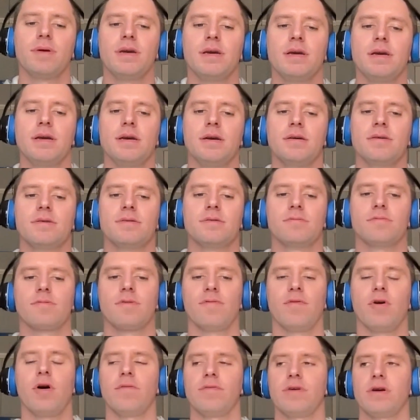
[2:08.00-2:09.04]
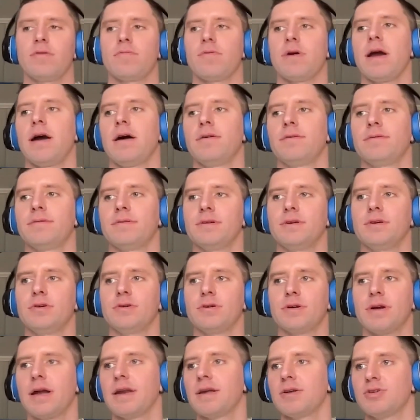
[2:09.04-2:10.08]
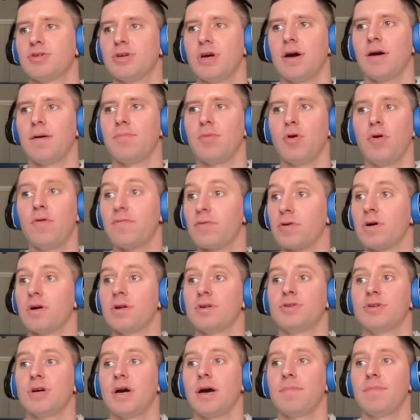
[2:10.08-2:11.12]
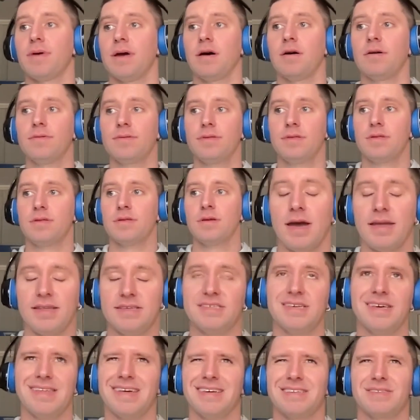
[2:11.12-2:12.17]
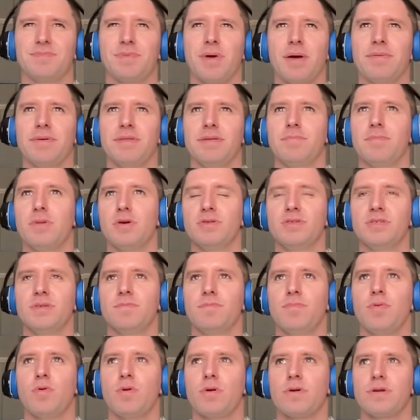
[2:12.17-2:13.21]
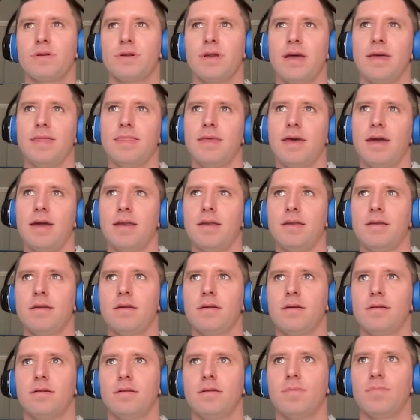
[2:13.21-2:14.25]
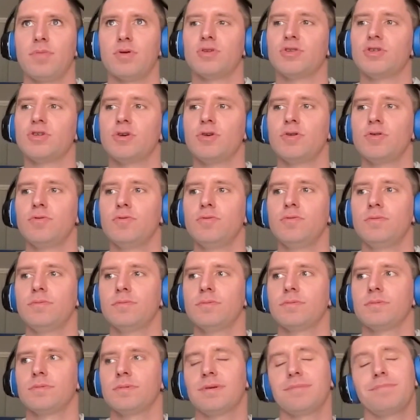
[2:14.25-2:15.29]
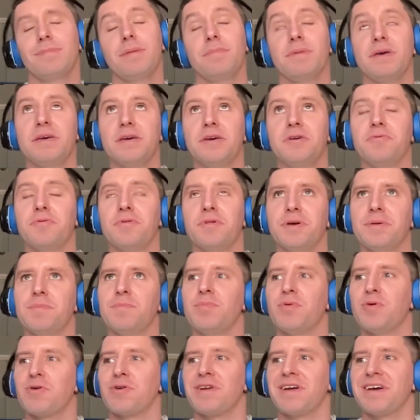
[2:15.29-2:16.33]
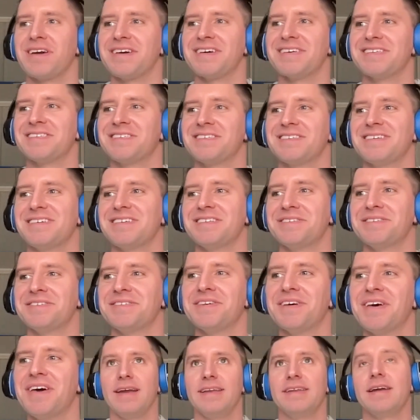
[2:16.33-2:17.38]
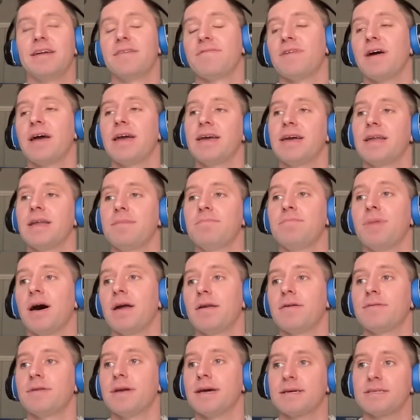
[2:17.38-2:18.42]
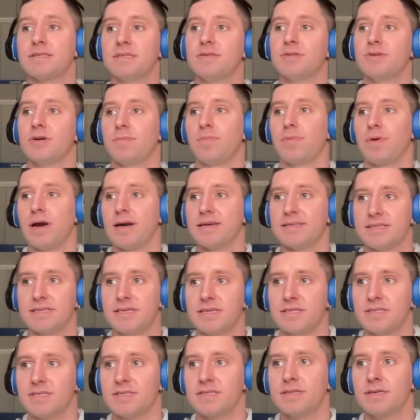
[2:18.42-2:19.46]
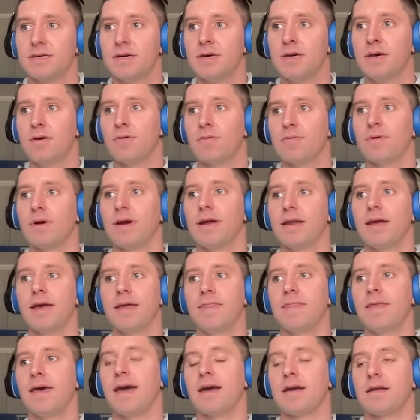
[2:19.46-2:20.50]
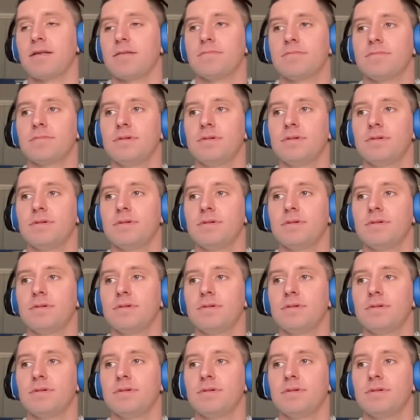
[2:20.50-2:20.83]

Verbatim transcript: to be revolving around your kind of job overall job health. I'd say that's probably the most important. And then number two, maybe equally important, I guess, is identifying any bottlenecks in your process right? And that